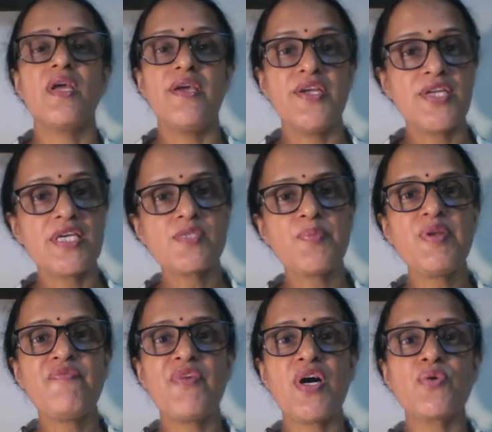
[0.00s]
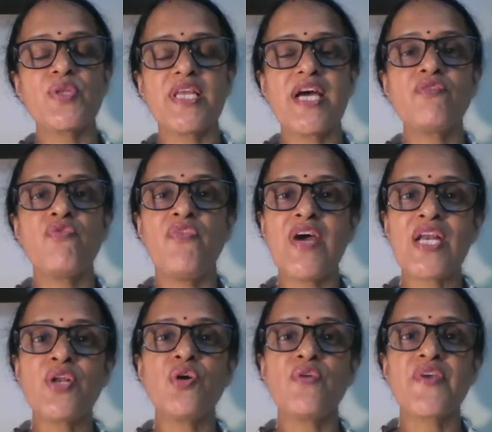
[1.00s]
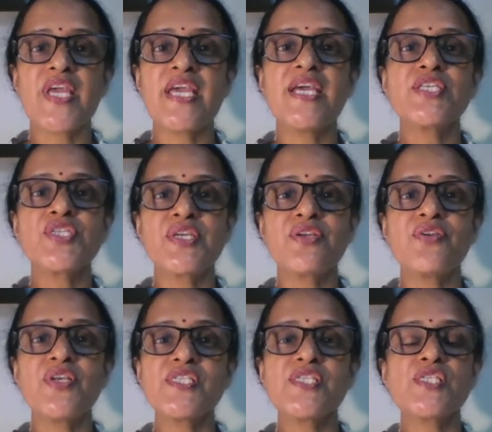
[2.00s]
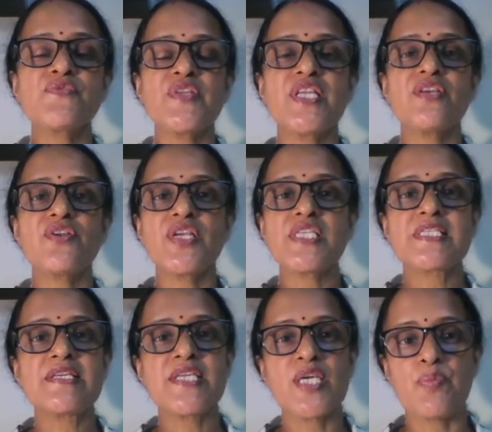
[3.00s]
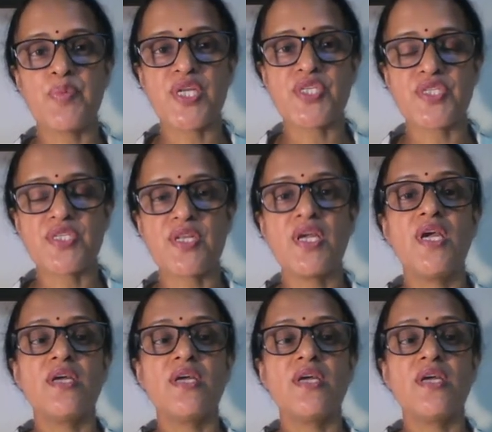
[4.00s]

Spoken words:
It has been found that value of KH increases with increase in temperature.